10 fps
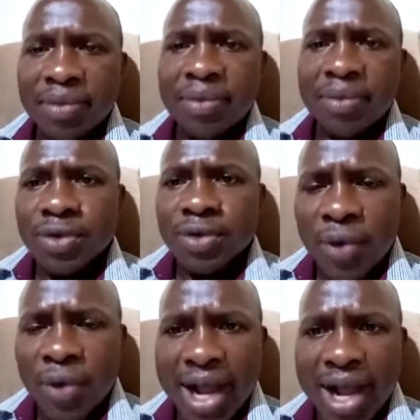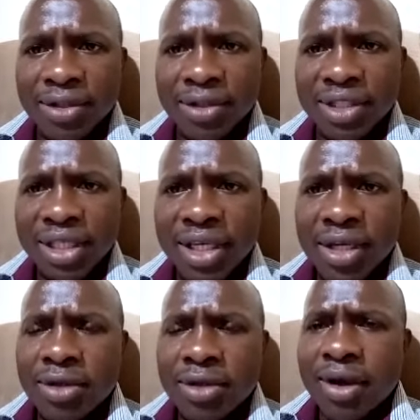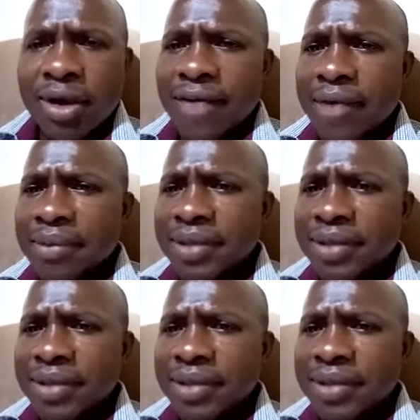Do a workout. So I'm